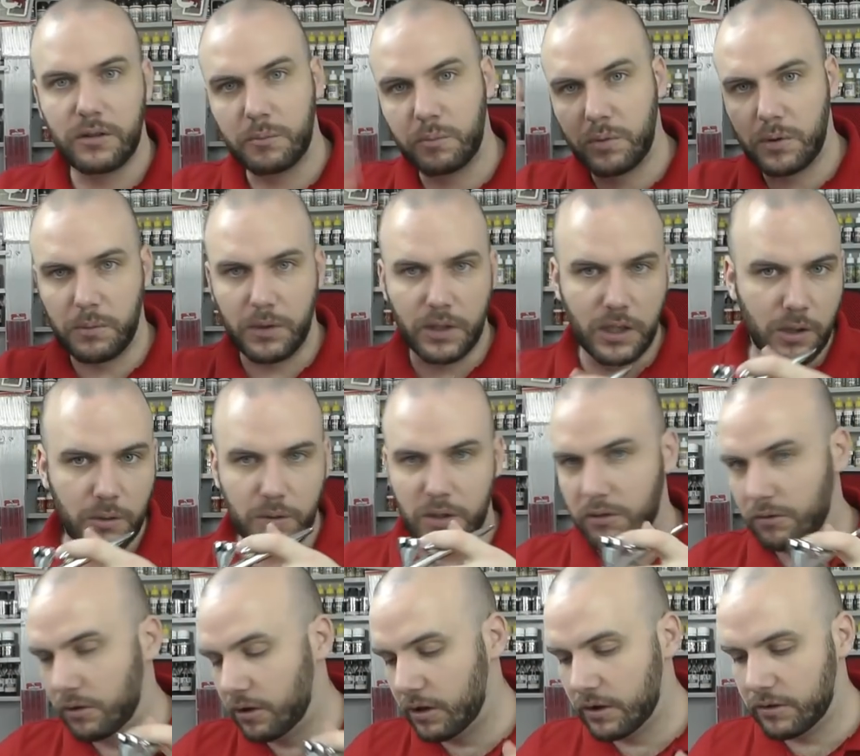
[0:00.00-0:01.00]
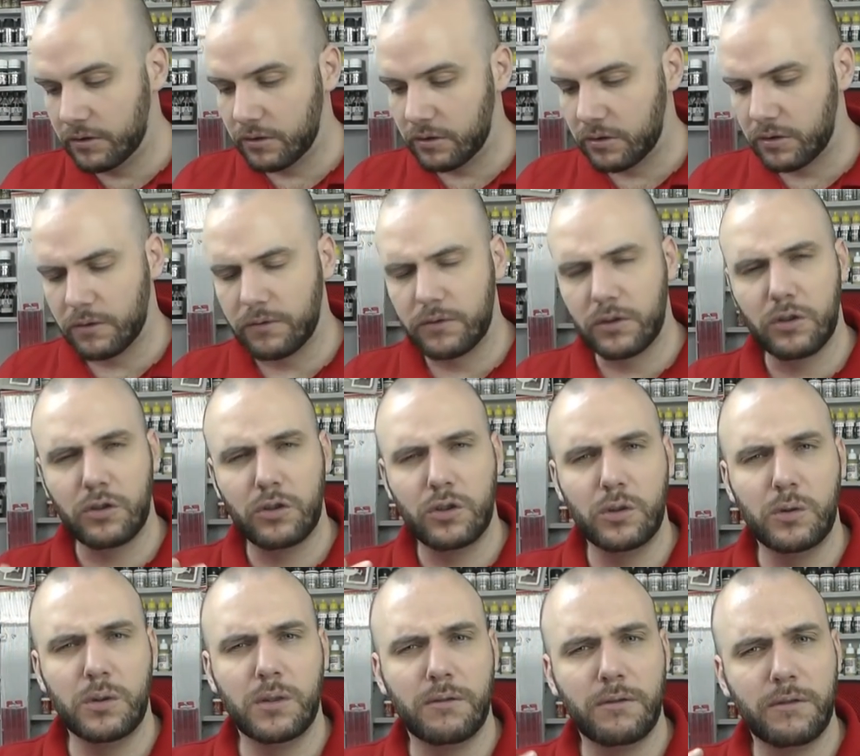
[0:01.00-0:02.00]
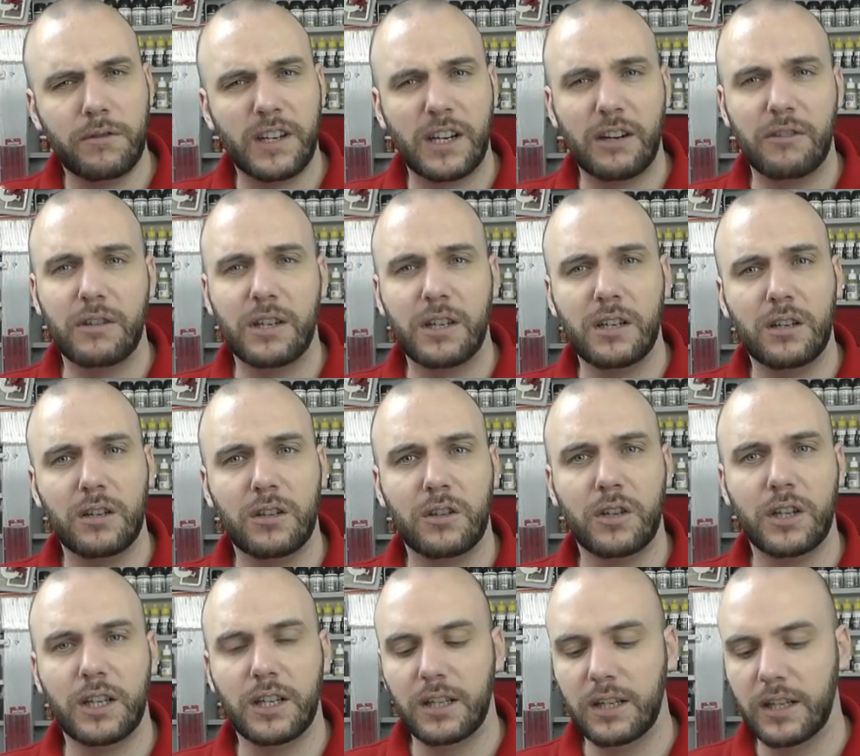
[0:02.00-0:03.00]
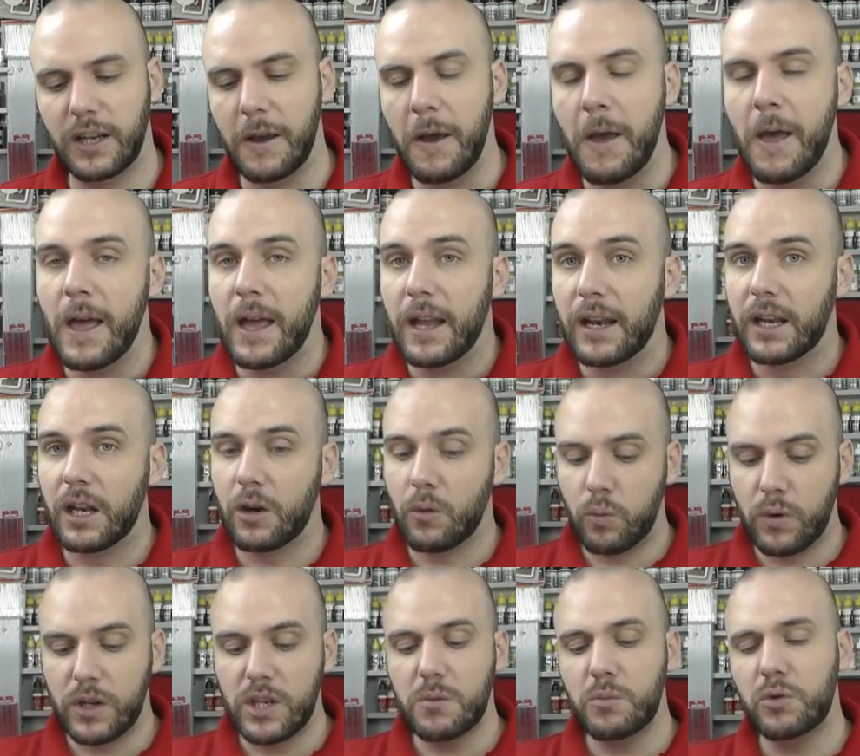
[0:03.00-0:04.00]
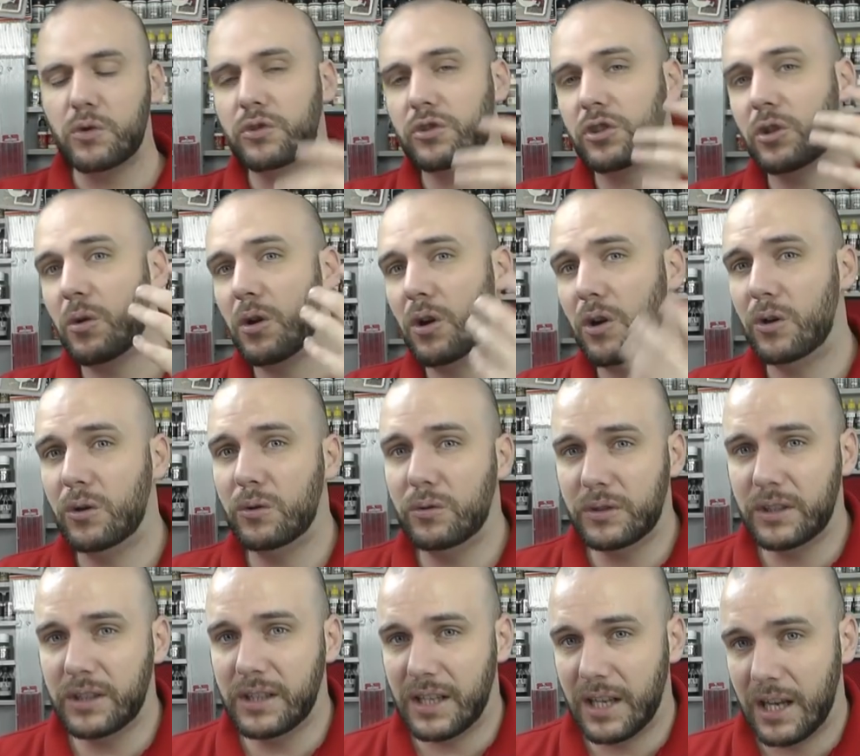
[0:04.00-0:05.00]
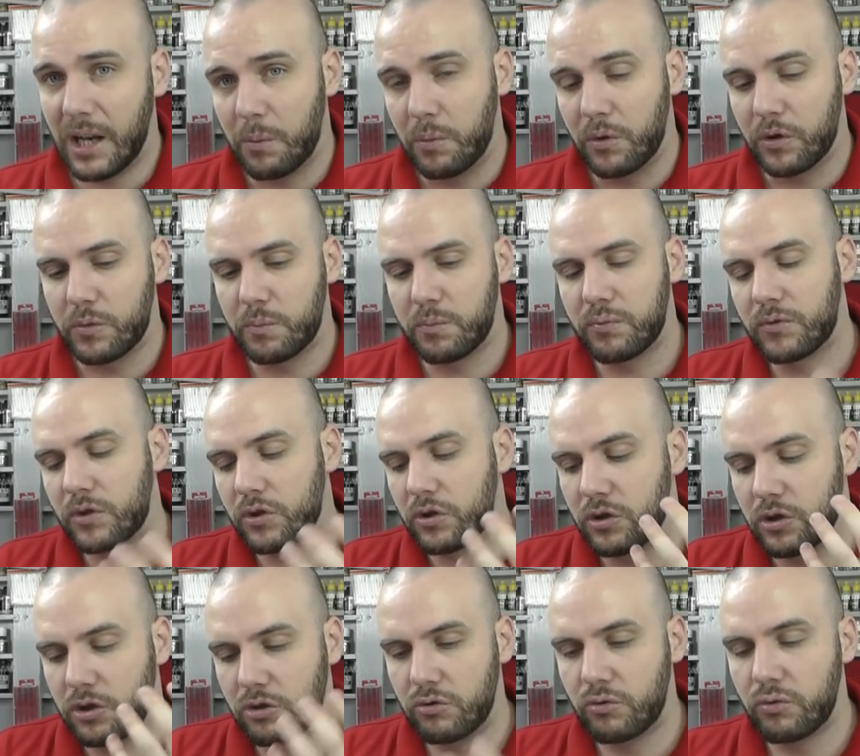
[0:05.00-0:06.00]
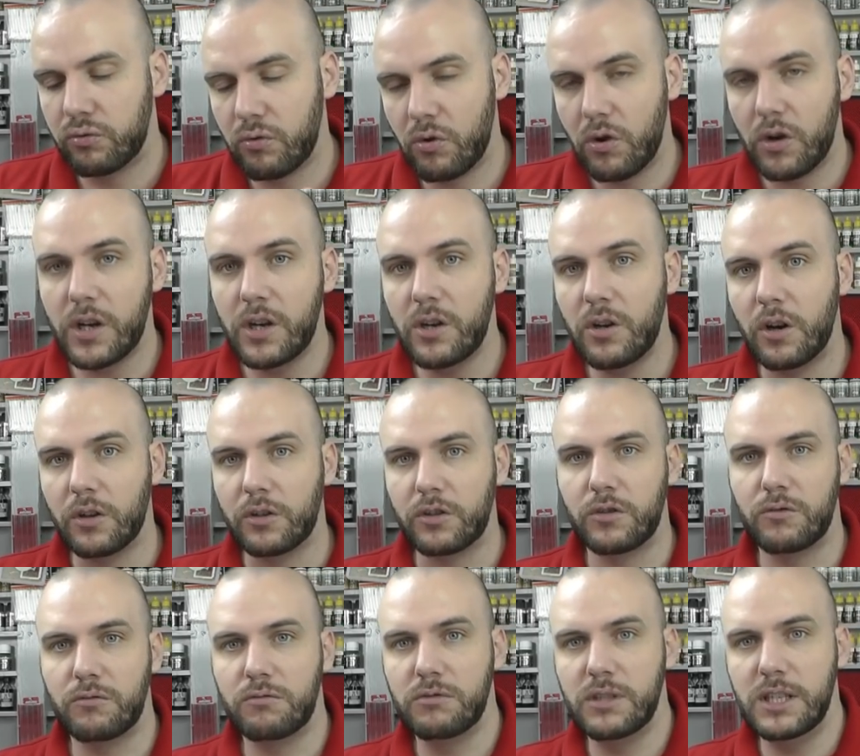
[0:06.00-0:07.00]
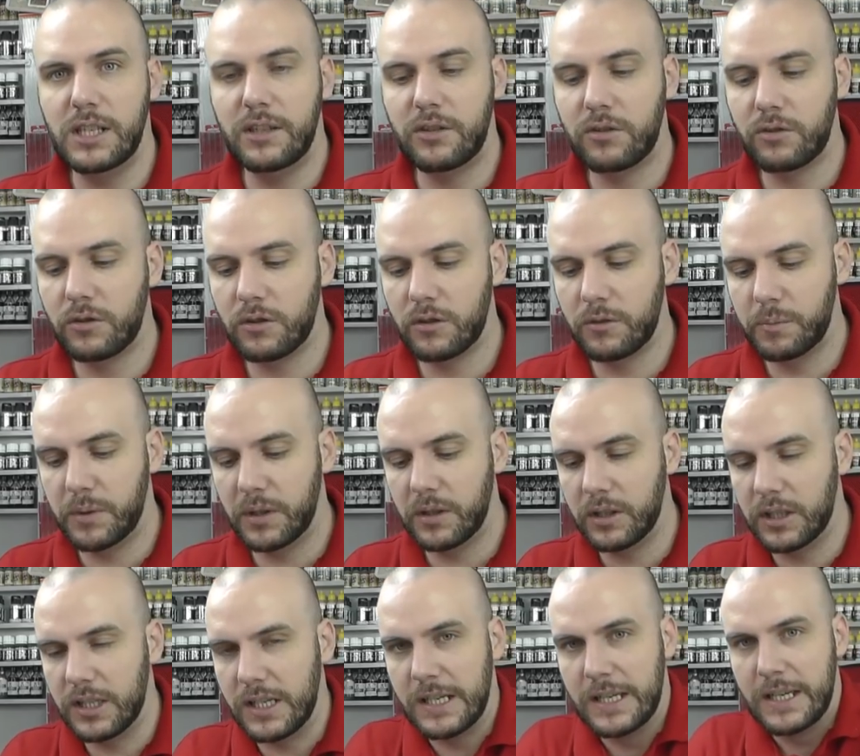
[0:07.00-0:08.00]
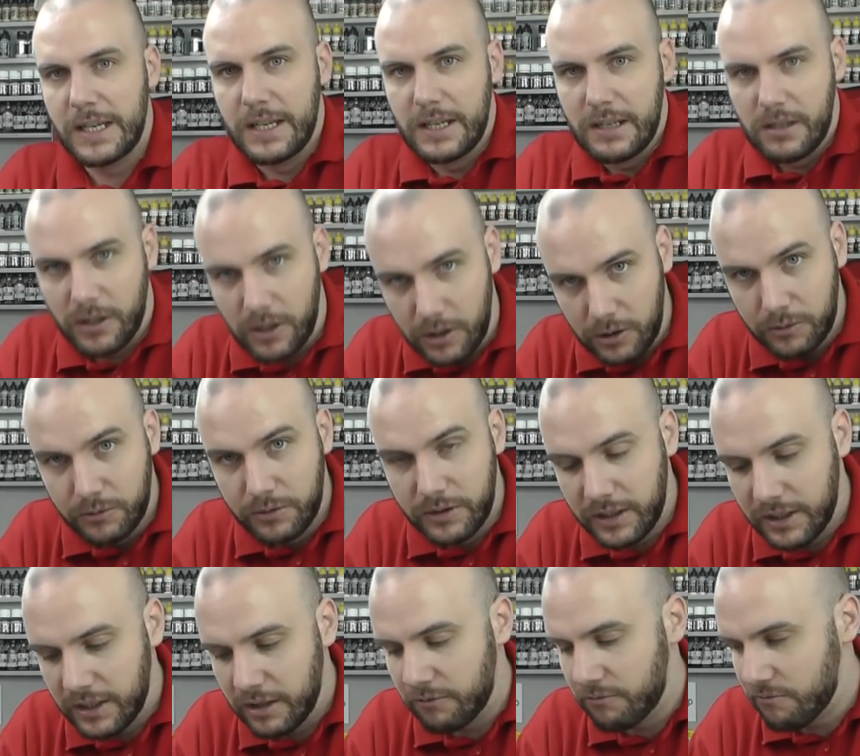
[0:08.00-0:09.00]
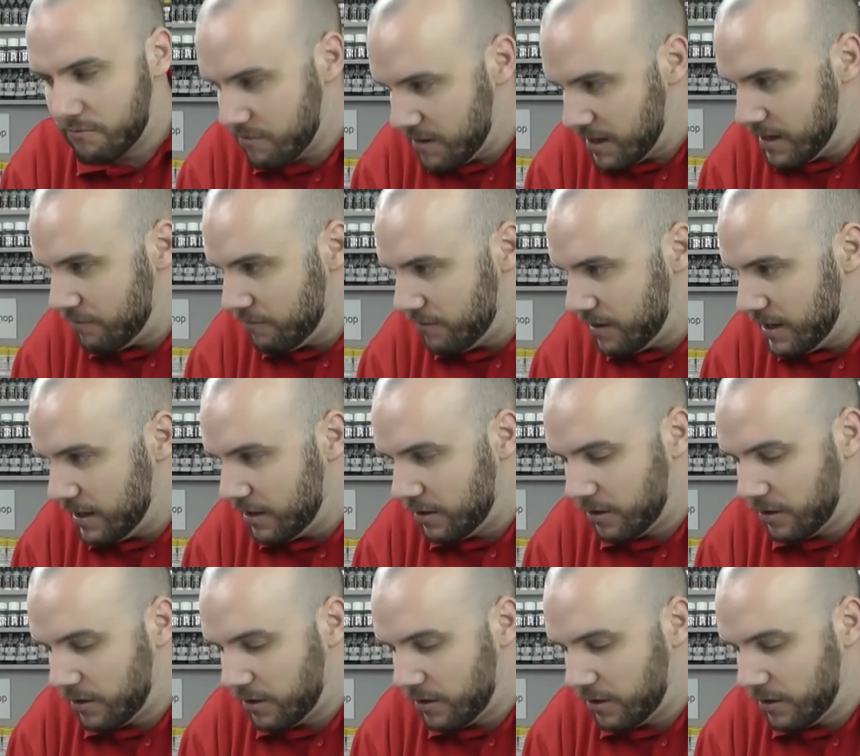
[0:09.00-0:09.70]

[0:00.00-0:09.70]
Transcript: and probably go in your eyes and stuff so do it very lightly now when you're also holding the airbrush try not to really sort of be like holding it really really